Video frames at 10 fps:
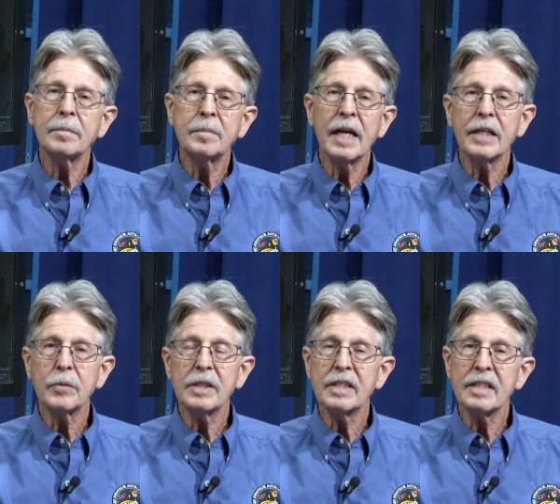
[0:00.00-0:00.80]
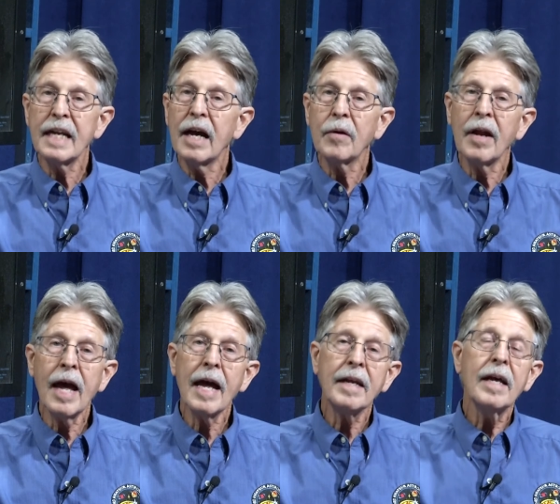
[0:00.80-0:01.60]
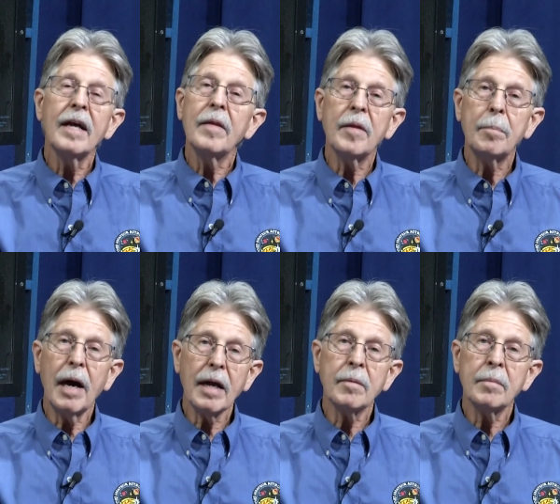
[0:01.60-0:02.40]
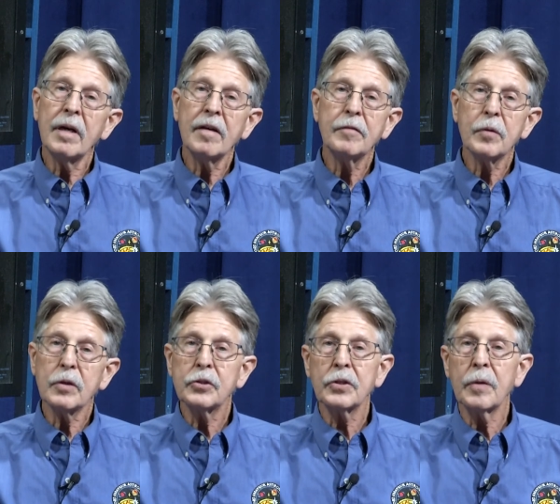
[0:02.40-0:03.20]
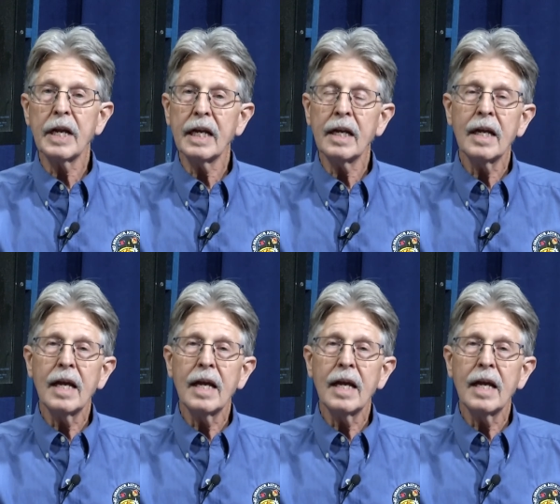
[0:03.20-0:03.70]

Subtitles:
The address is down at the bottom of your screen.